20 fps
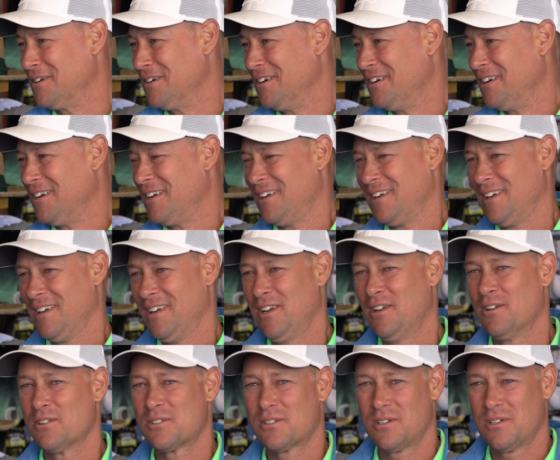and he
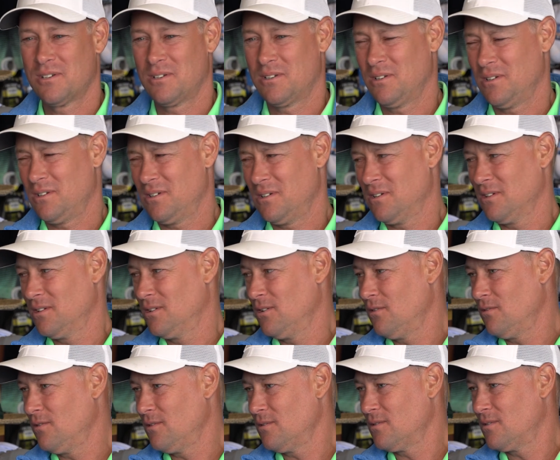goes, go
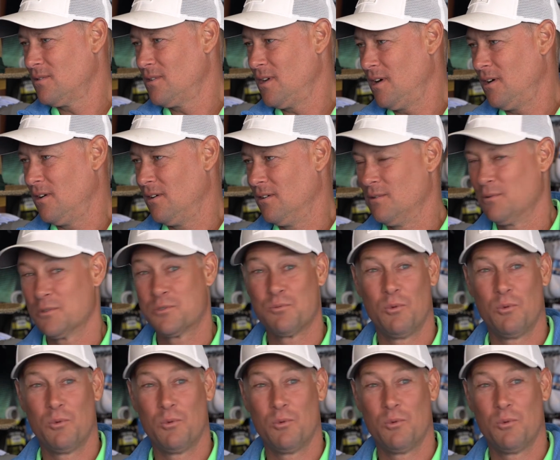over there, and it was